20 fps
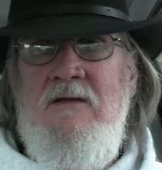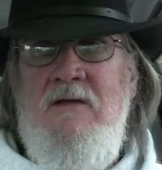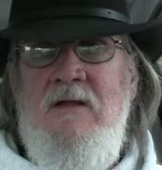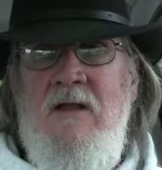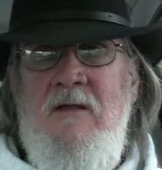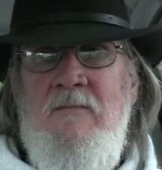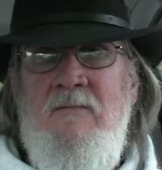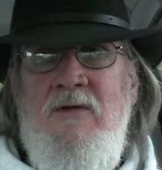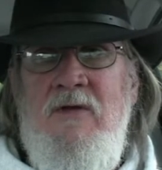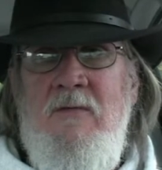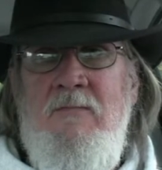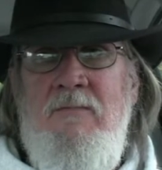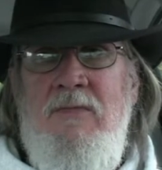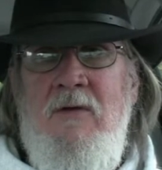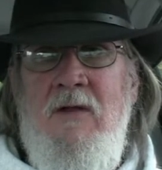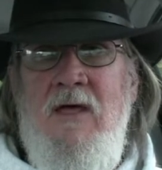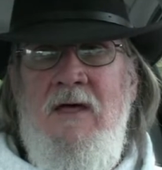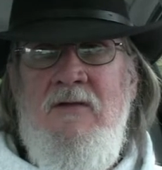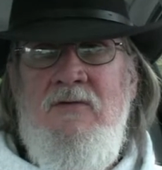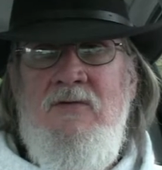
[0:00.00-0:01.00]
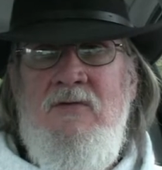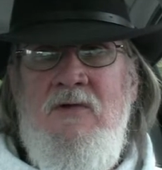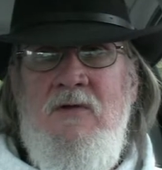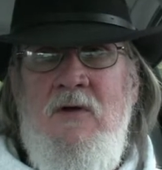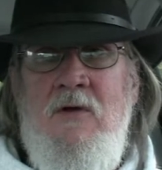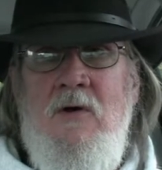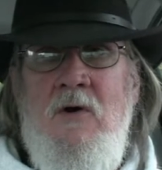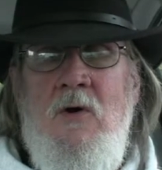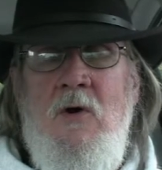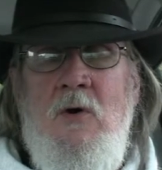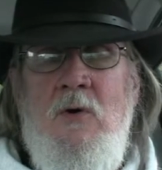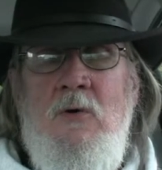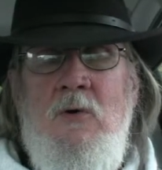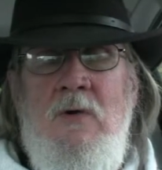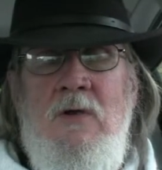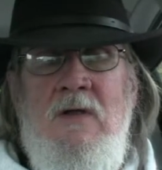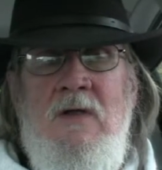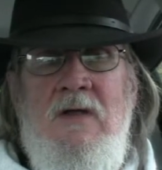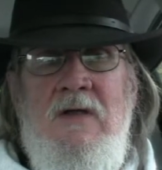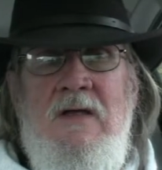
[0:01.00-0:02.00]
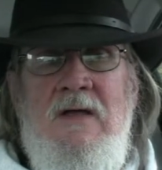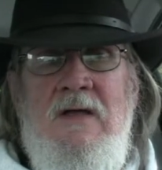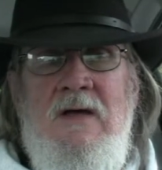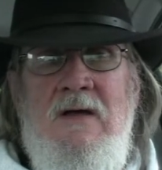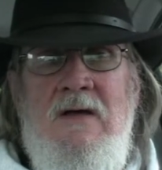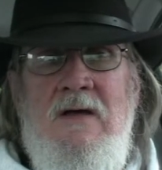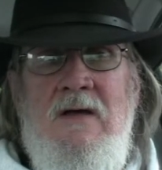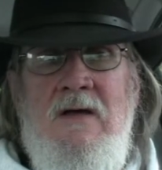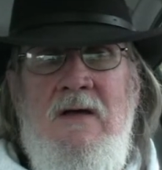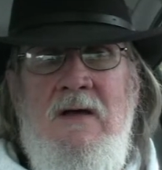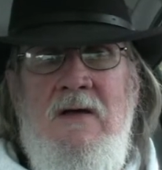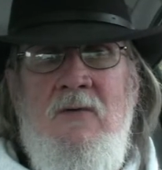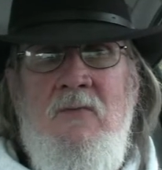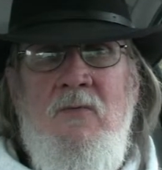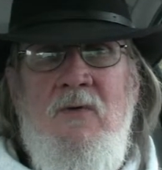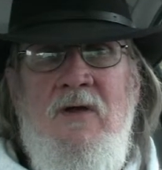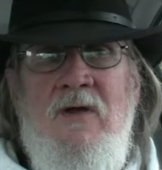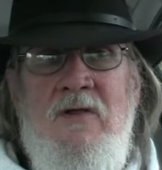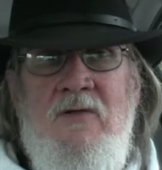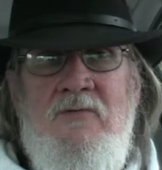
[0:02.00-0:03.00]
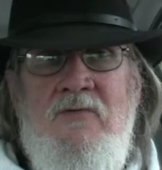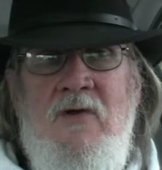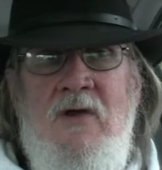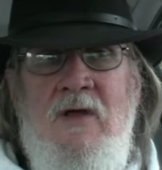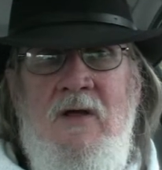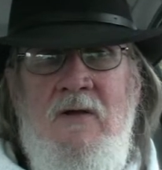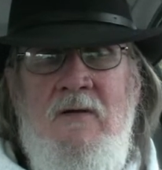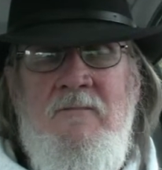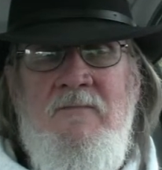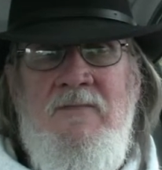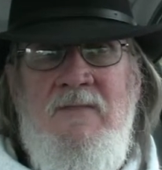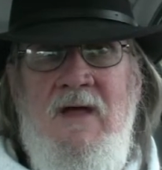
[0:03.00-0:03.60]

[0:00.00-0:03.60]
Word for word: Columbia Plateau uh, rail trail.